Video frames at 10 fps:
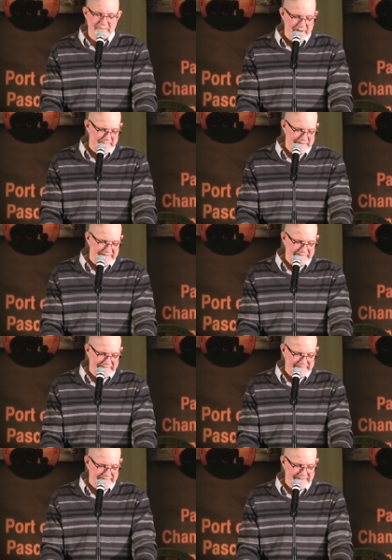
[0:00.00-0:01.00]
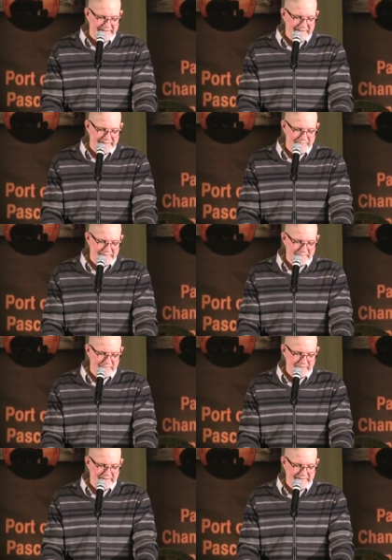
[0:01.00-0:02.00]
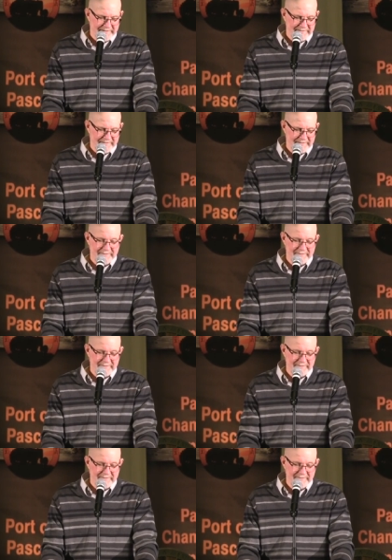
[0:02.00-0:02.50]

Mom had to get up in the morning and